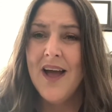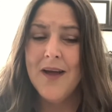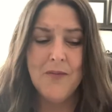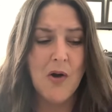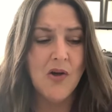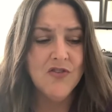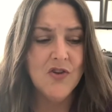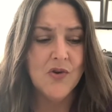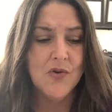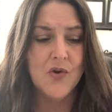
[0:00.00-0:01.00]
I'm
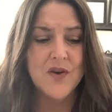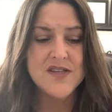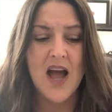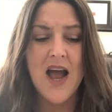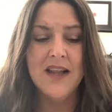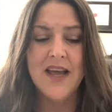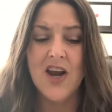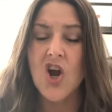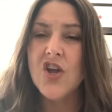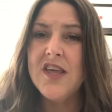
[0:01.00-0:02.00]
also going to highlight
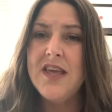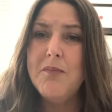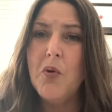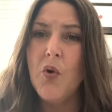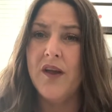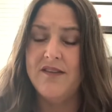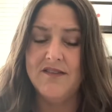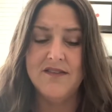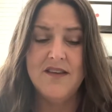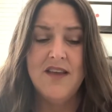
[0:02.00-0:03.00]
our key
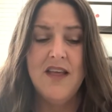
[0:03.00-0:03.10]
points